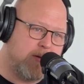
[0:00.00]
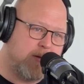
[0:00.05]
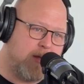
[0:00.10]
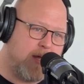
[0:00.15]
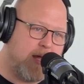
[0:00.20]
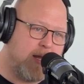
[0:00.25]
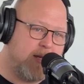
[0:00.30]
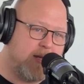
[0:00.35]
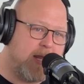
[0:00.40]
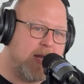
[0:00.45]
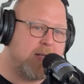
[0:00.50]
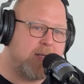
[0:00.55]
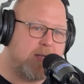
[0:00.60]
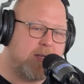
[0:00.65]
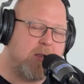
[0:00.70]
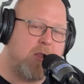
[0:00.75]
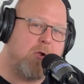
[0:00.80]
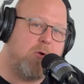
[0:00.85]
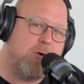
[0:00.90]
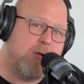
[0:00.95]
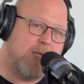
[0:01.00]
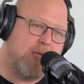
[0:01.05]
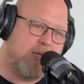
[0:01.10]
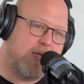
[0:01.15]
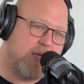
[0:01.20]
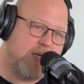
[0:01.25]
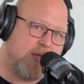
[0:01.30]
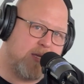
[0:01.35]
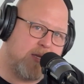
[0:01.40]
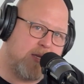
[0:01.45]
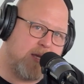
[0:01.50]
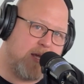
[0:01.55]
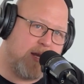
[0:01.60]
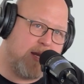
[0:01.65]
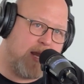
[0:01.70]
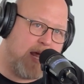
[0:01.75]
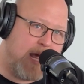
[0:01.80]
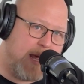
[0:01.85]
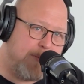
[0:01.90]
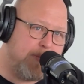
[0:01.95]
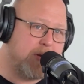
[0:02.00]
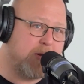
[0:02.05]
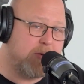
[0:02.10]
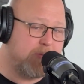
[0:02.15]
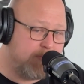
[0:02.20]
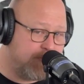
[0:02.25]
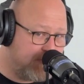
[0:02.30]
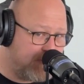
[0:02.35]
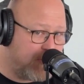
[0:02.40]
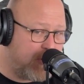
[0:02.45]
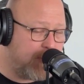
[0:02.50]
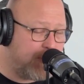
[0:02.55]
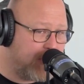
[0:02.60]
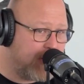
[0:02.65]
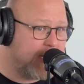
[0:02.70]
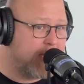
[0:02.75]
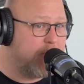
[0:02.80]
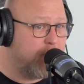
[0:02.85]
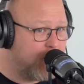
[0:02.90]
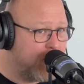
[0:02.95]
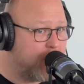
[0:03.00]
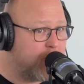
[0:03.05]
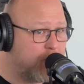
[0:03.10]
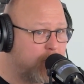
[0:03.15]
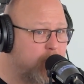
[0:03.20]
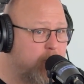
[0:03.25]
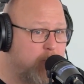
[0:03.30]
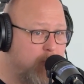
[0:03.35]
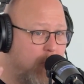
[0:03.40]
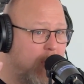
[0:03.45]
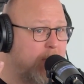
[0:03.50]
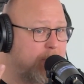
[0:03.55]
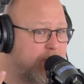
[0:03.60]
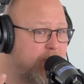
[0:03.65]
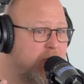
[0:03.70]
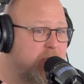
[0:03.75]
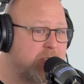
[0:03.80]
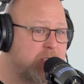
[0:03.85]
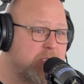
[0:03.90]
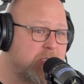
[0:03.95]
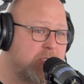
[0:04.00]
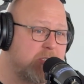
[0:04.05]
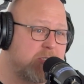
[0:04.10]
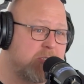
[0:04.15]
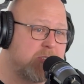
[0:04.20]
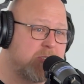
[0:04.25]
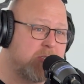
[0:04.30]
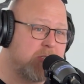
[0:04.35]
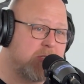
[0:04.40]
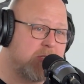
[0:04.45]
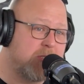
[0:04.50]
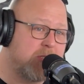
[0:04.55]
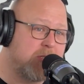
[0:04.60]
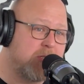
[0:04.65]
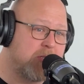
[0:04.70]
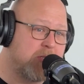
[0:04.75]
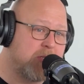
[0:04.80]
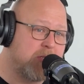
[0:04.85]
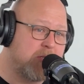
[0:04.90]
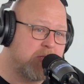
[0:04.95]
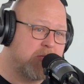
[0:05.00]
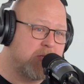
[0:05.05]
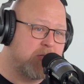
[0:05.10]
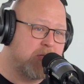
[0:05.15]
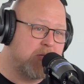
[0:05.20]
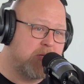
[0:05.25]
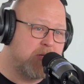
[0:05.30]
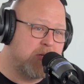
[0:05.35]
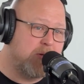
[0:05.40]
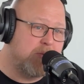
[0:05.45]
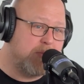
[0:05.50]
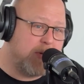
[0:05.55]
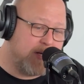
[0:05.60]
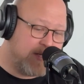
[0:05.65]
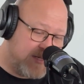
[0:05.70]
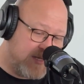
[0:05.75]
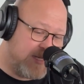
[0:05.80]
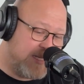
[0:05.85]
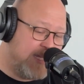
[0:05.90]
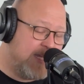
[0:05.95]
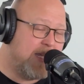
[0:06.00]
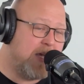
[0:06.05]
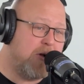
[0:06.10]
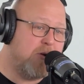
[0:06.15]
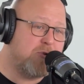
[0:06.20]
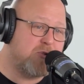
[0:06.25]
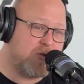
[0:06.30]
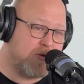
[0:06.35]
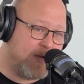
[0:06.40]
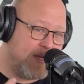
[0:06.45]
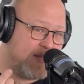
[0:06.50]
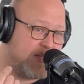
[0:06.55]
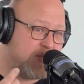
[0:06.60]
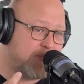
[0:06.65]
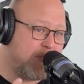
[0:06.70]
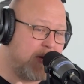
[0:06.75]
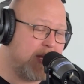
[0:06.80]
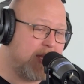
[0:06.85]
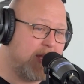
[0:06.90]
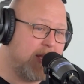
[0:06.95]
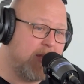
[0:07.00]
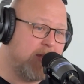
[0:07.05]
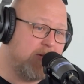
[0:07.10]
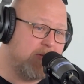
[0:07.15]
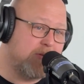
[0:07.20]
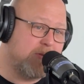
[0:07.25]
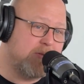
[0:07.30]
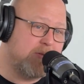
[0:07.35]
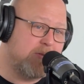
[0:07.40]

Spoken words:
And that only can happen properly with one process. But he also has spiky load.